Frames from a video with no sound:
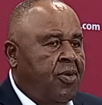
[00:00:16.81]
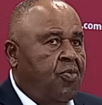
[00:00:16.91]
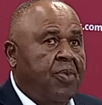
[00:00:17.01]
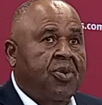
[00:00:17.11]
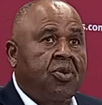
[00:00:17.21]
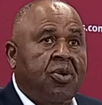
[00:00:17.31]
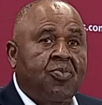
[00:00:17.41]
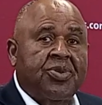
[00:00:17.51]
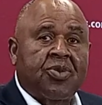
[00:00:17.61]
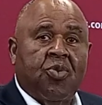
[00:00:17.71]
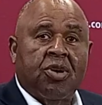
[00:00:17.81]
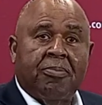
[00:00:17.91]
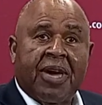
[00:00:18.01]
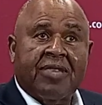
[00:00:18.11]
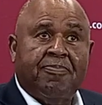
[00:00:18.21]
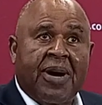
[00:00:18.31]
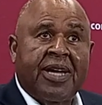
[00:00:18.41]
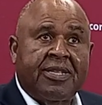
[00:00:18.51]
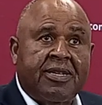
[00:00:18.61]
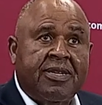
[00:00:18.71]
where we're going with the quarterback spot.